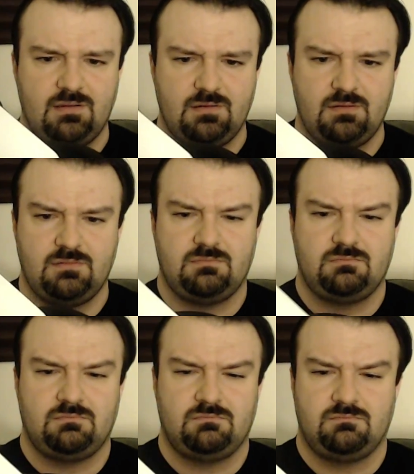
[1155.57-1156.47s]

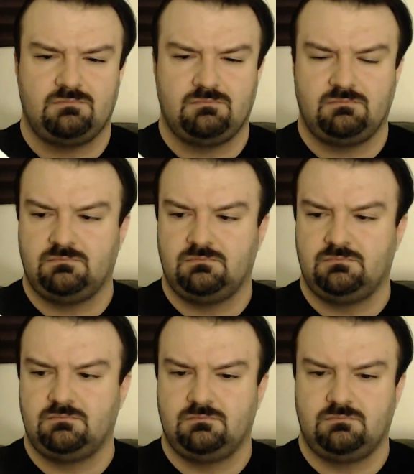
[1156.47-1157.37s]

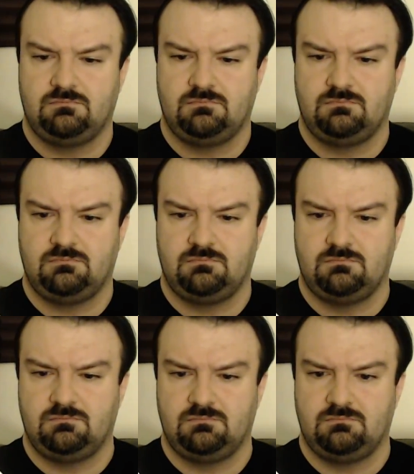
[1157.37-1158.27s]

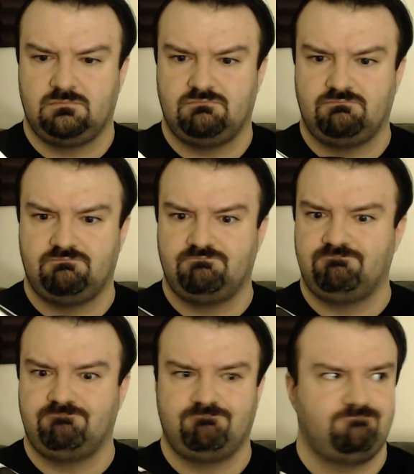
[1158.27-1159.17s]

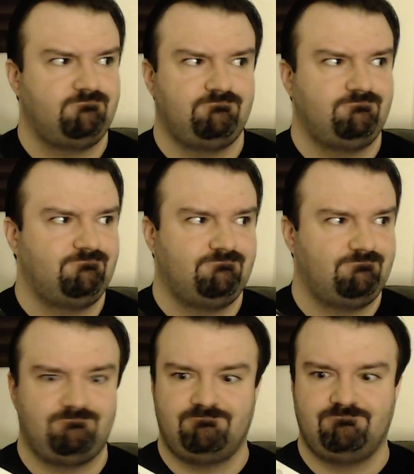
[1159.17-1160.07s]

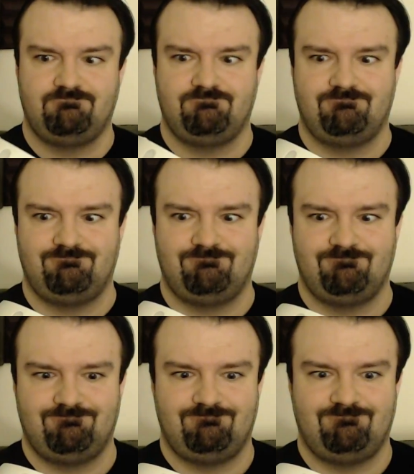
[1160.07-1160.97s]

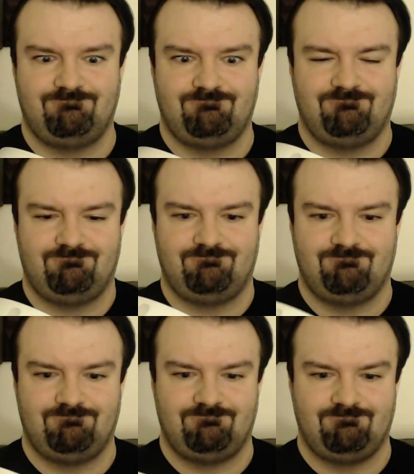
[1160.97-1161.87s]

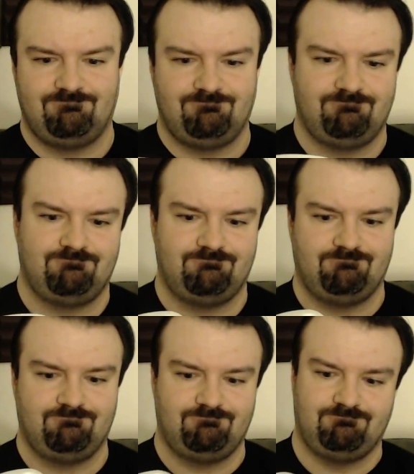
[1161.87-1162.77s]

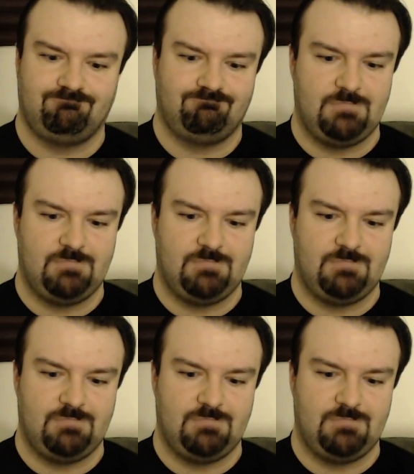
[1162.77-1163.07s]
(silence)